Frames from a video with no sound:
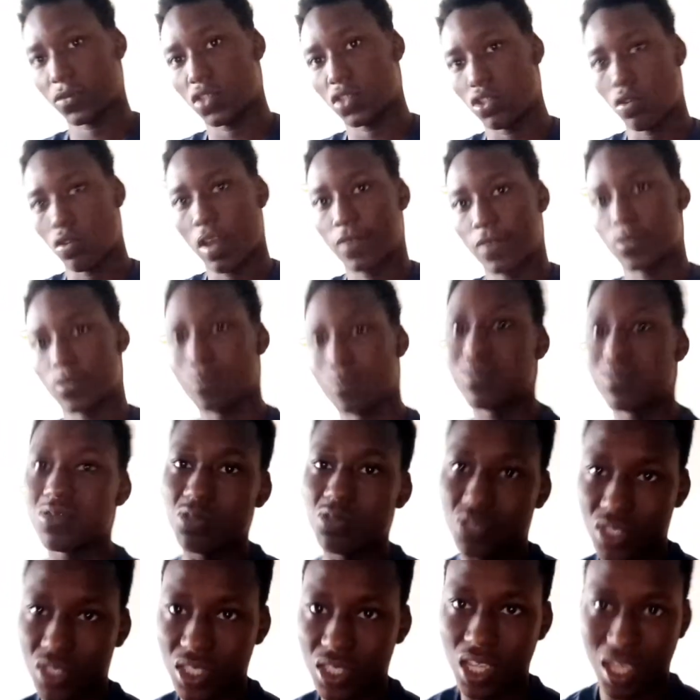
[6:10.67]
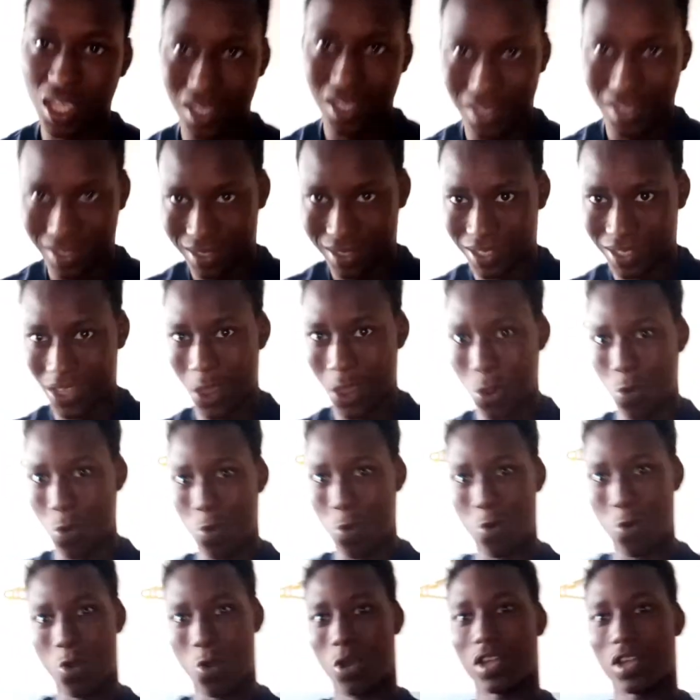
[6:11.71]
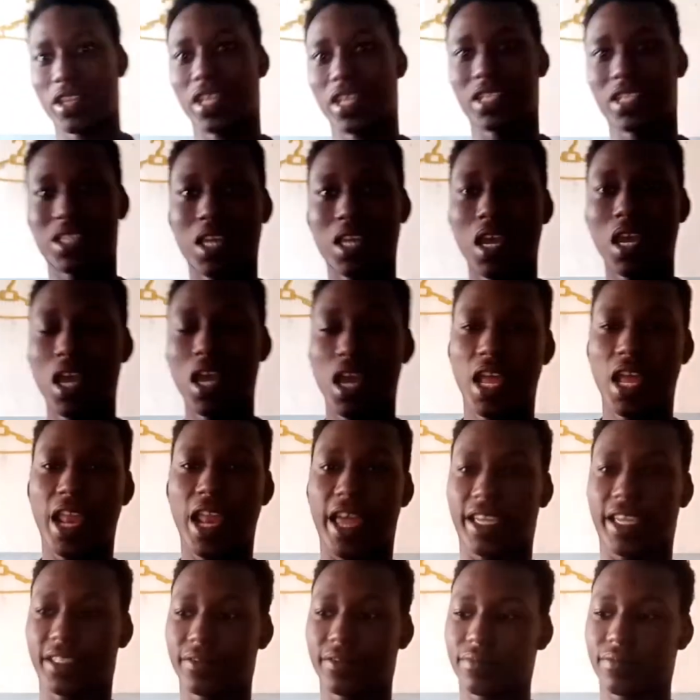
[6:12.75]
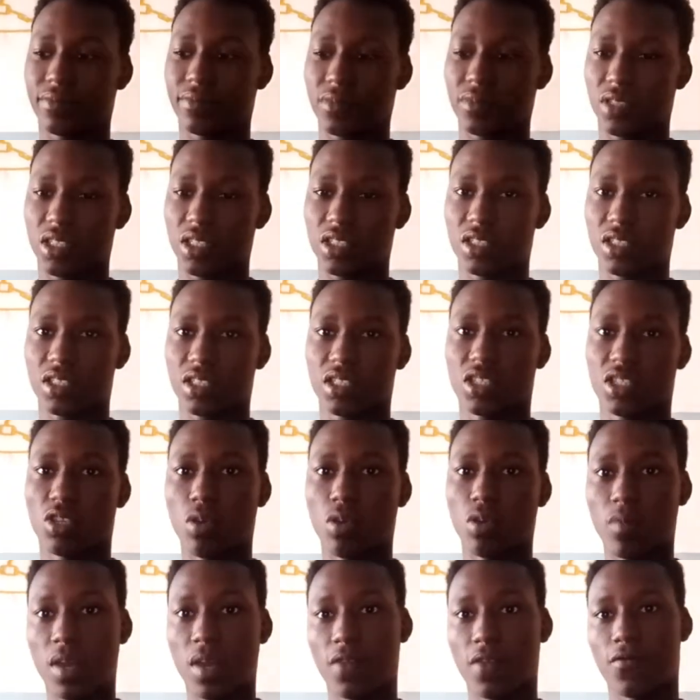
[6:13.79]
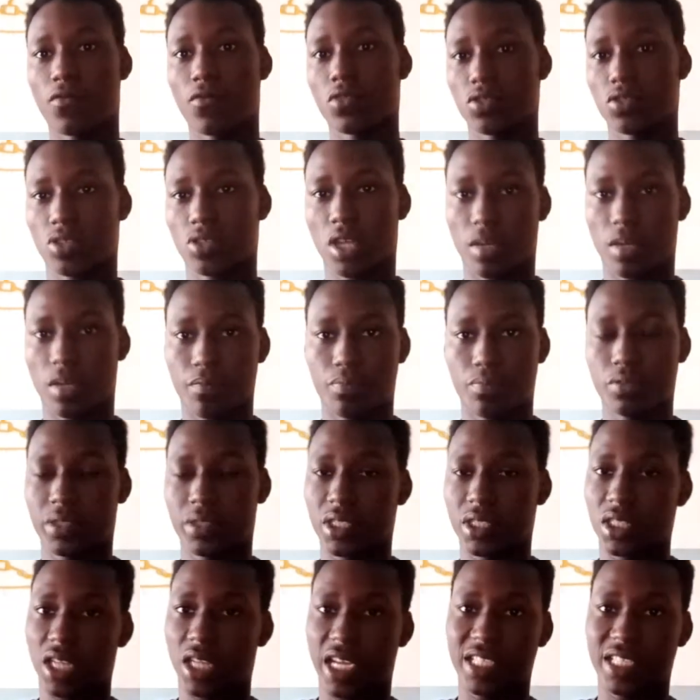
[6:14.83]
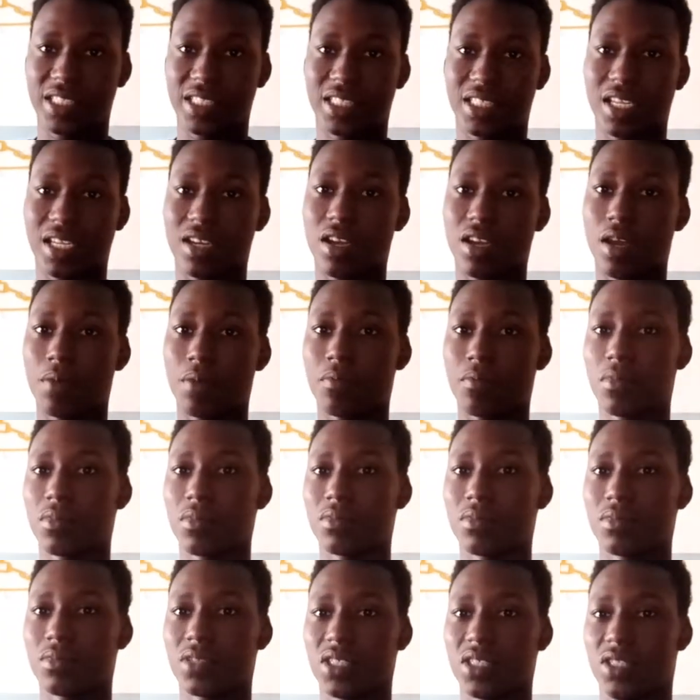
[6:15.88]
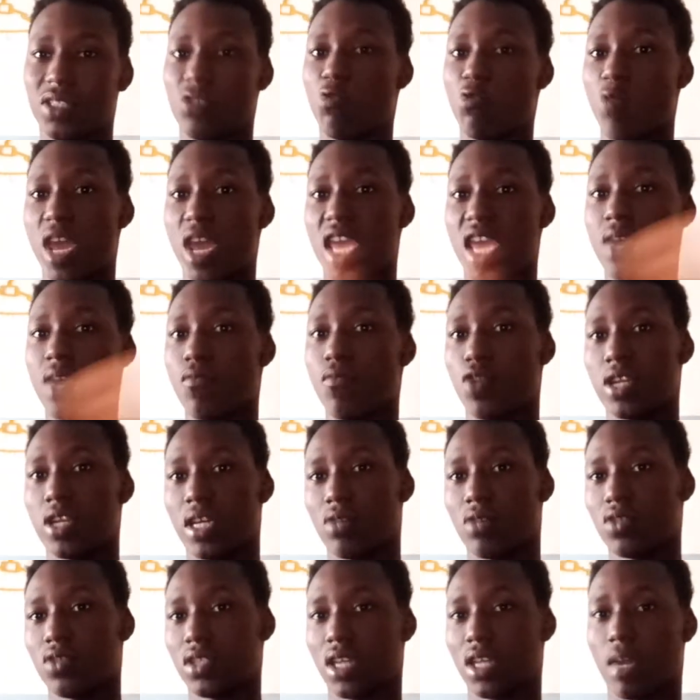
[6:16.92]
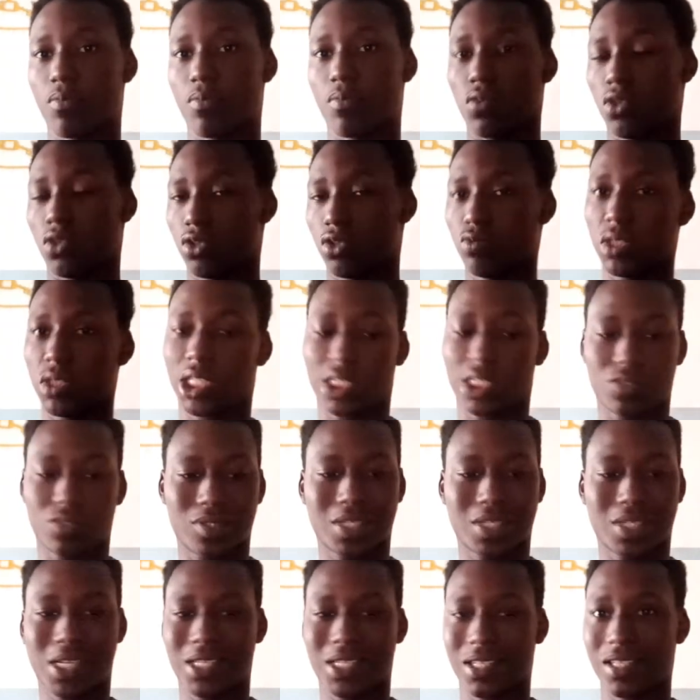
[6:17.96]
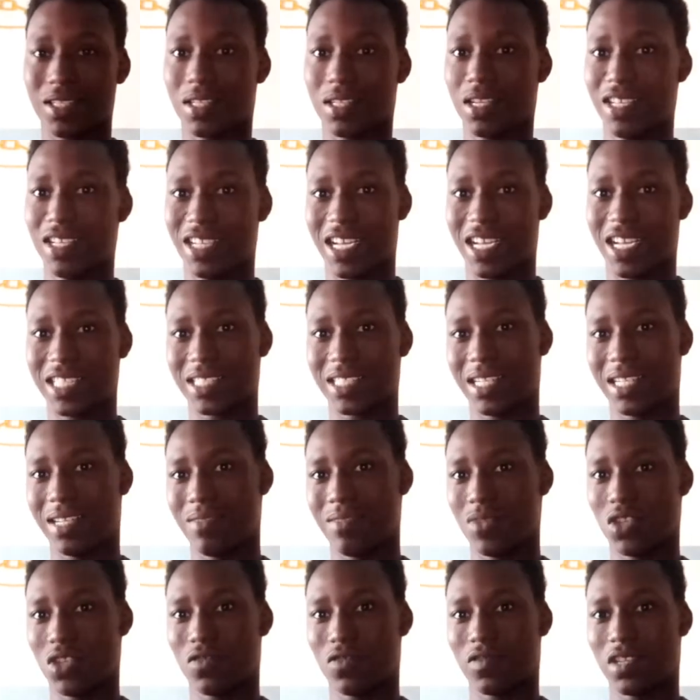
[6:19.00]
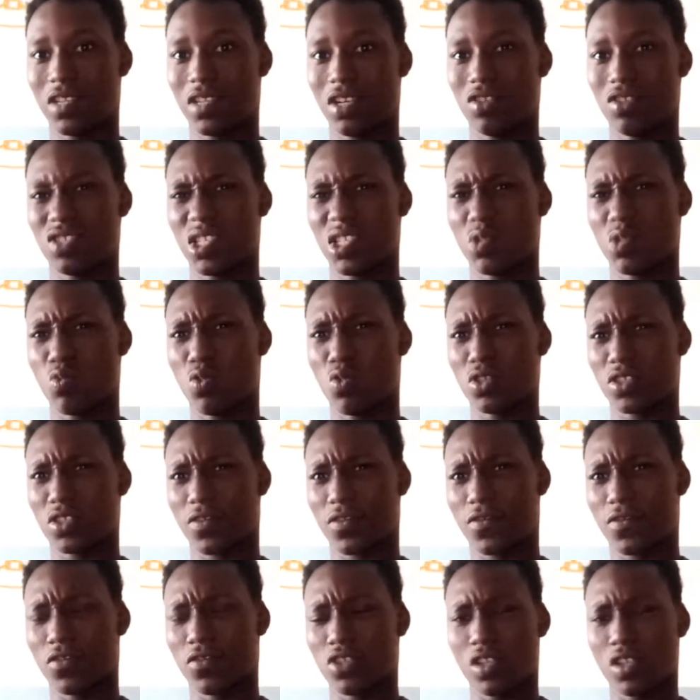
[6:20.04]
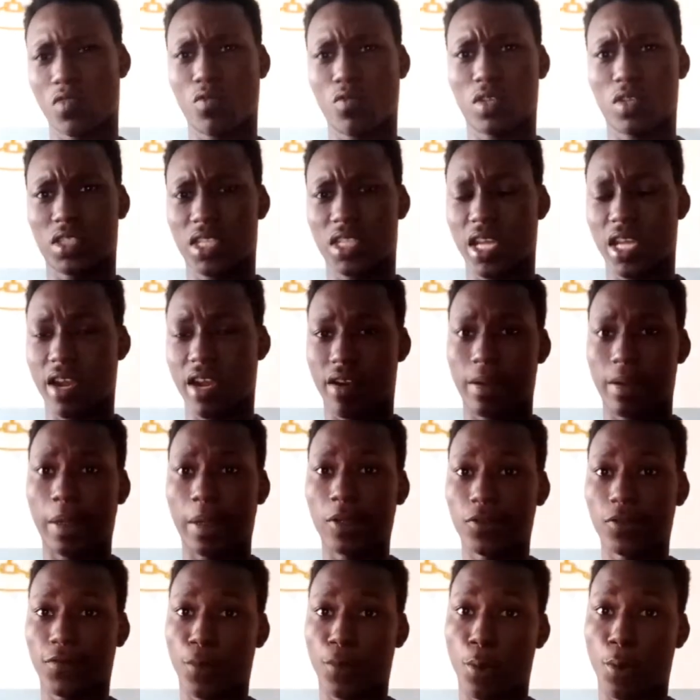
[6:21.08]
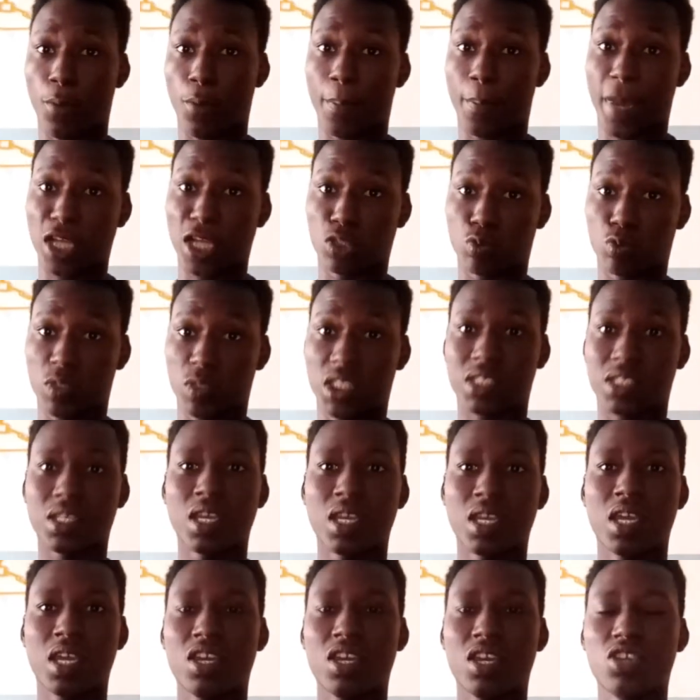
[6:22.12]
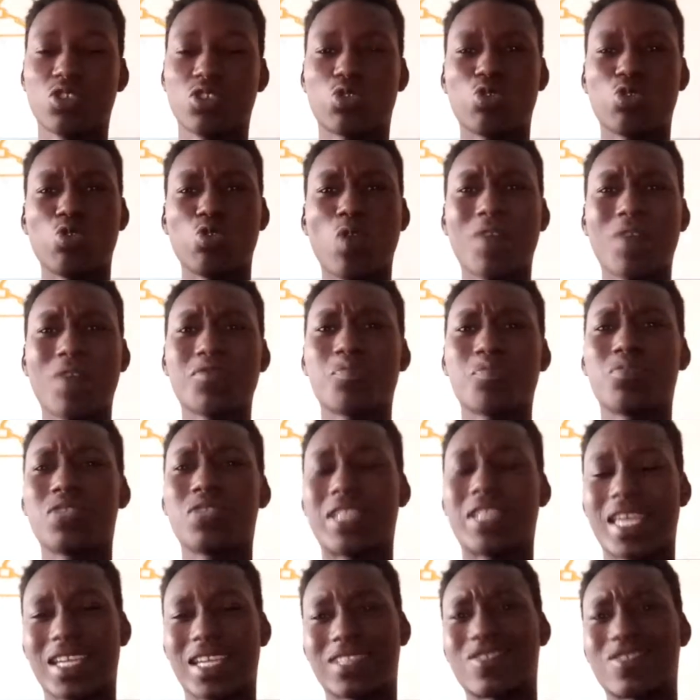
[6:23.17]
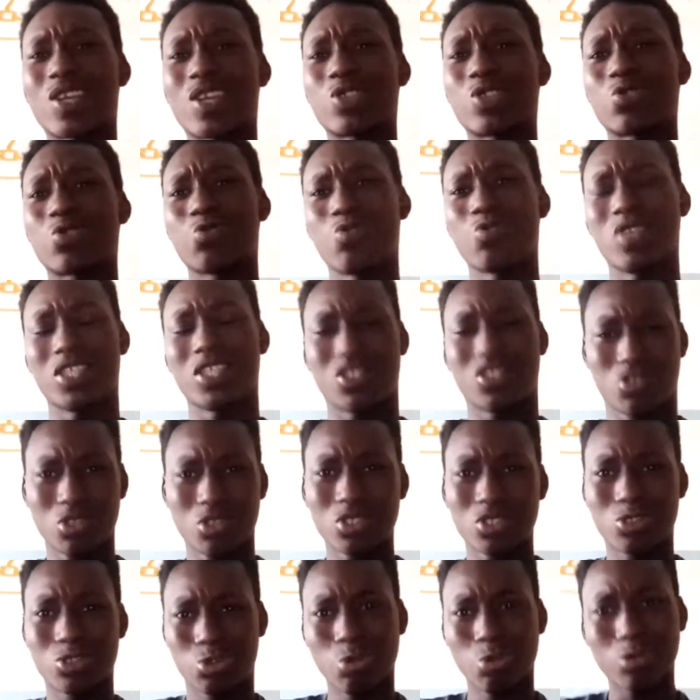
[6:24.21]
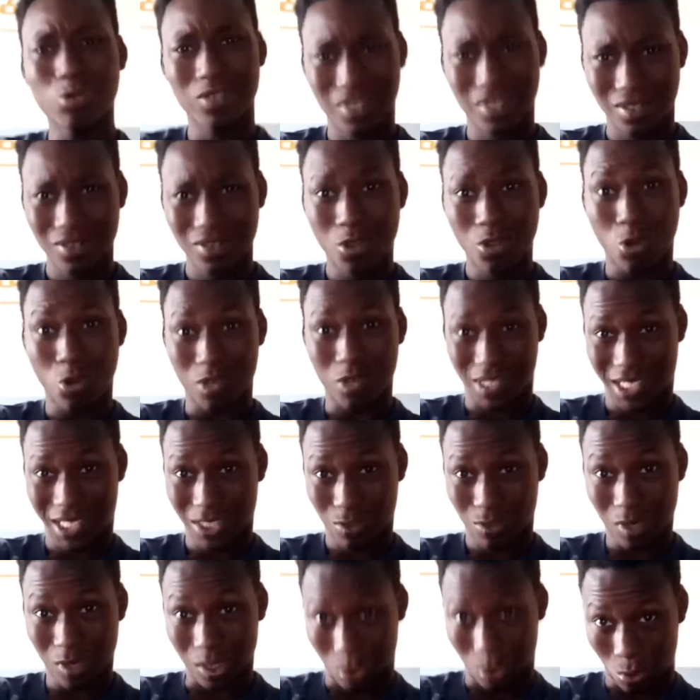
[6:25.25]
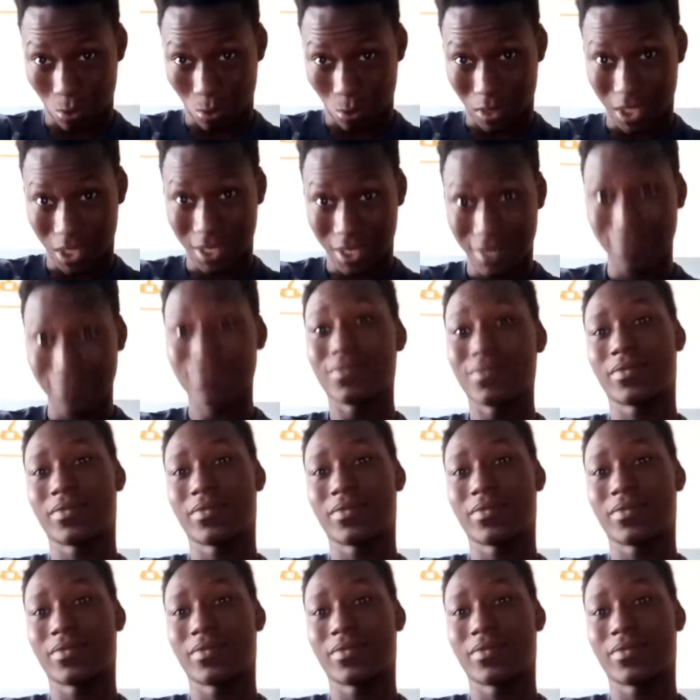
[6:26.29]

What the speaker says: You don't have to put your context. Like the number of words you can put in Instagram is way more than what you can put on Twitter. Twitter has a limit of 300 words or 400 words they are allowed for per tweet. So you don't have to put extra stories, just short contextual stories.